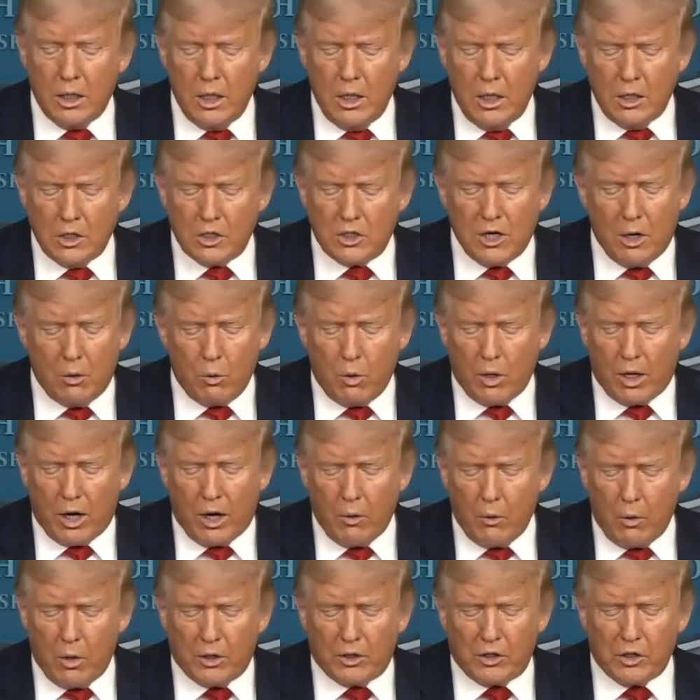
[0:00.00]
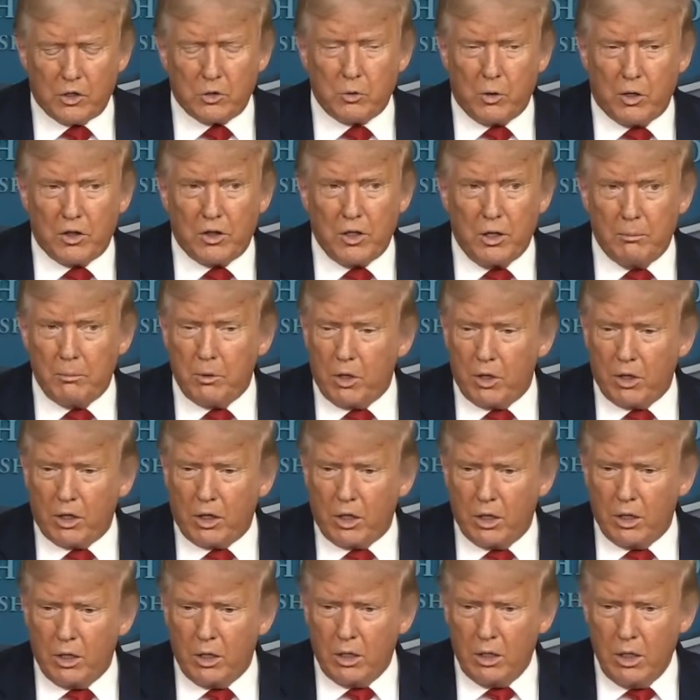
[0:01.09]
it's not what I want. It's what the
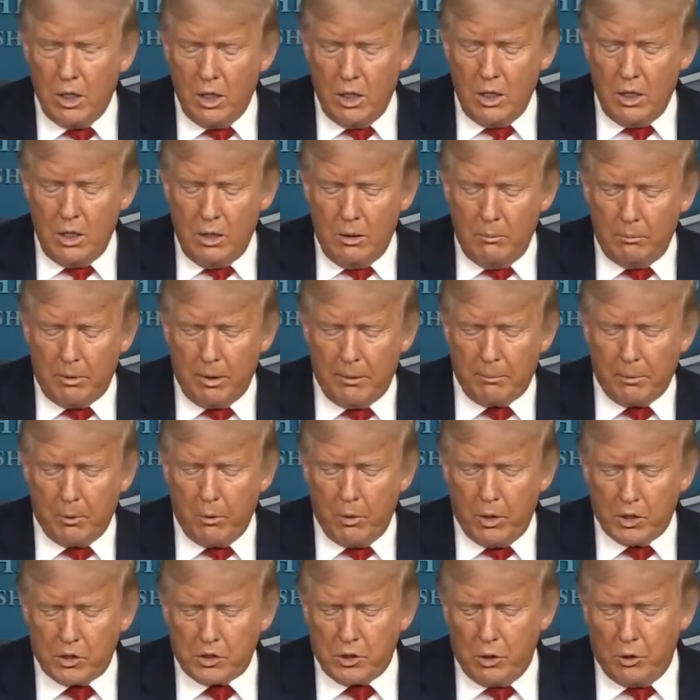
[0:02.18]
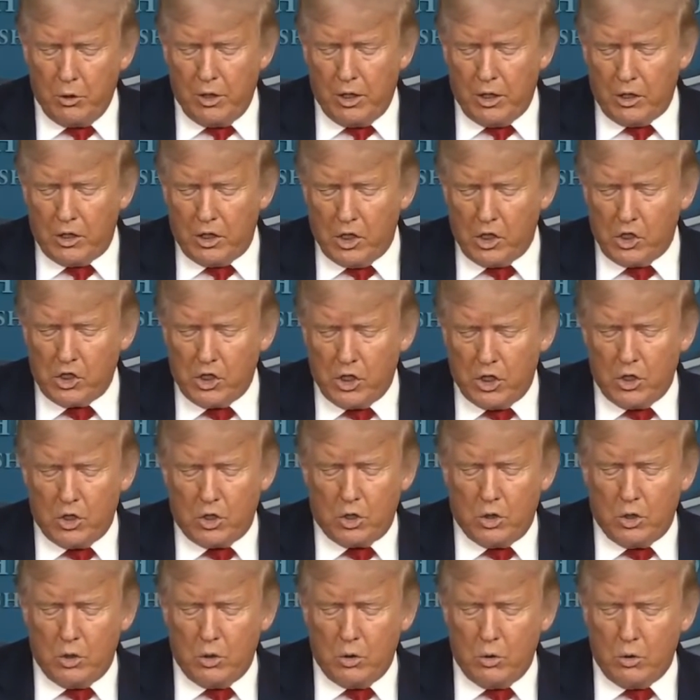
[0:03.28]
American people want. So in addition
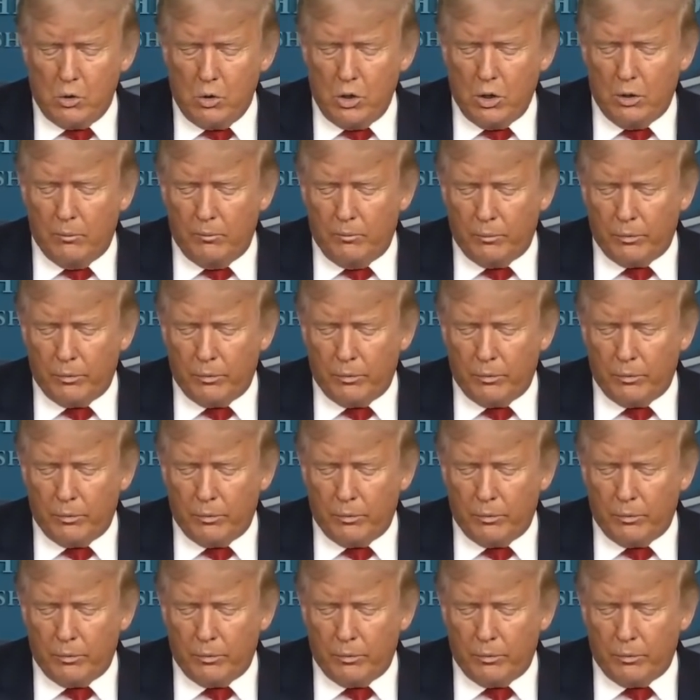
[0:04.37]
to,